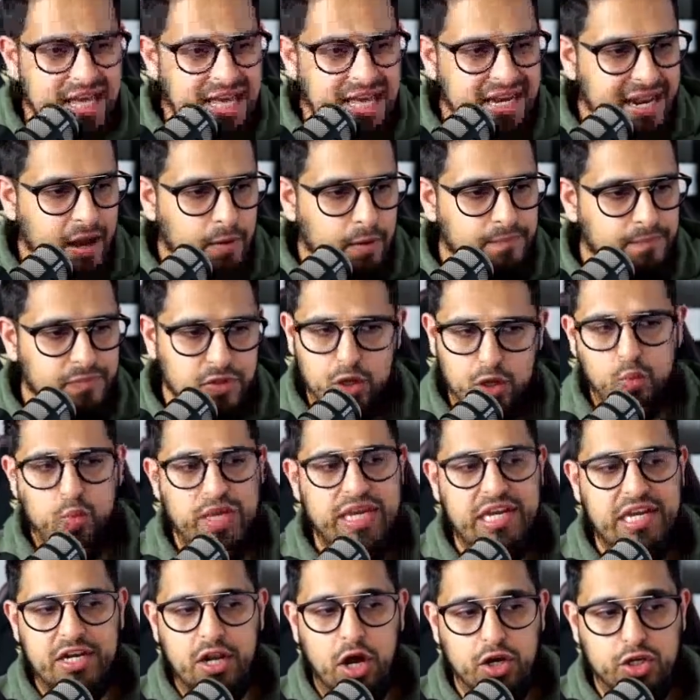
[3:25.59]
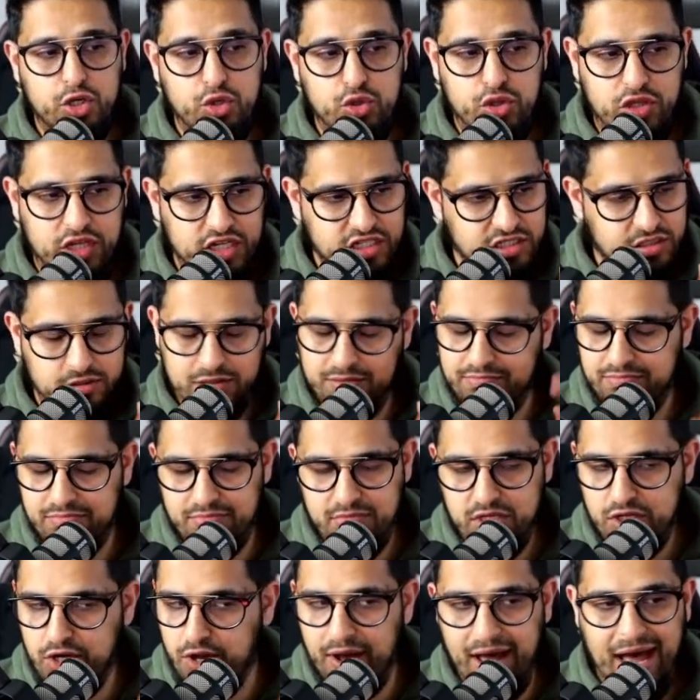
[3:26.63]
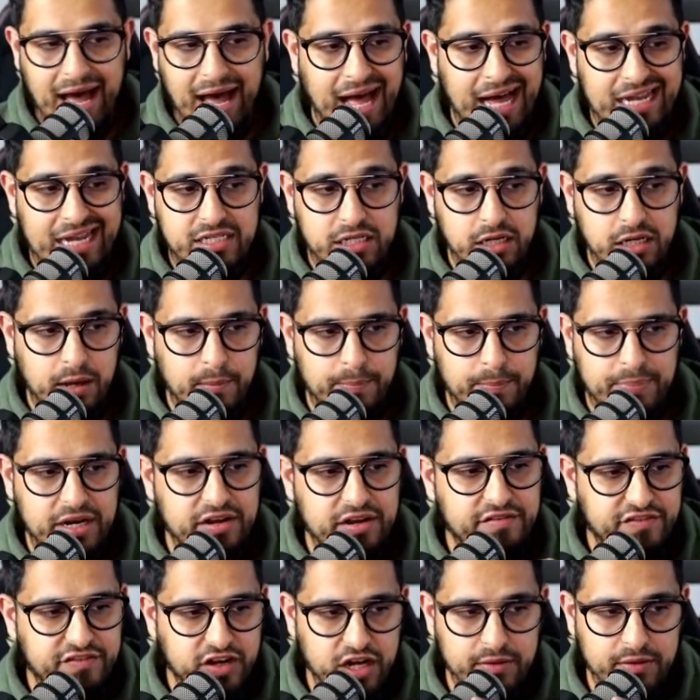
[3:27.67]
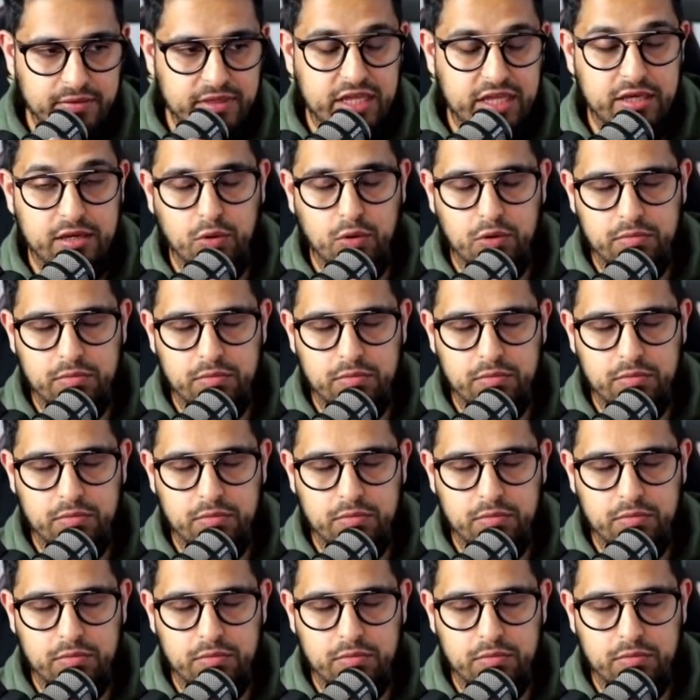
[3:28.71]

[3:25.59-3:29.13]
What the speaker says: Now, we can argue this, you know, had a bit of the